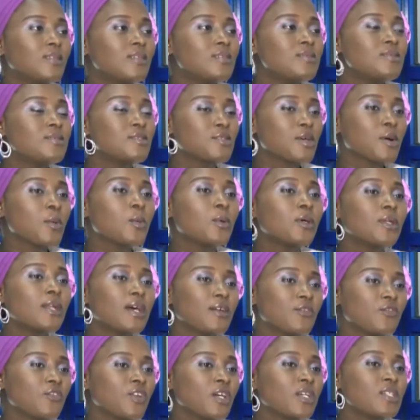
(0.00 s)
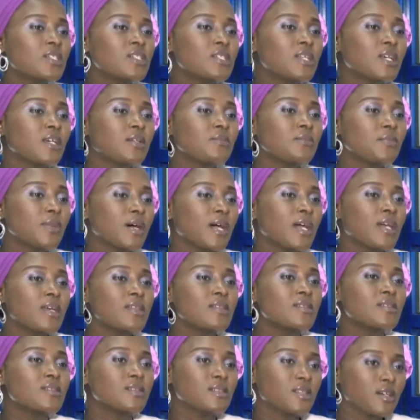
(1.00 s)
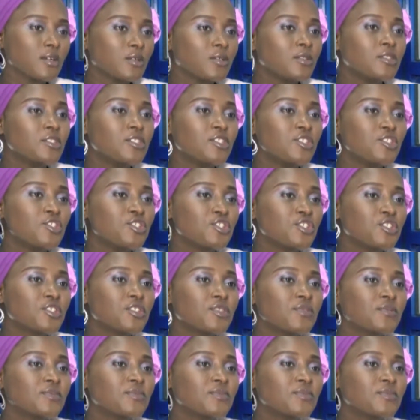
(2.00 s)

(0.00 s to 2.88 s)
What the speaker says: someone affected by the condition?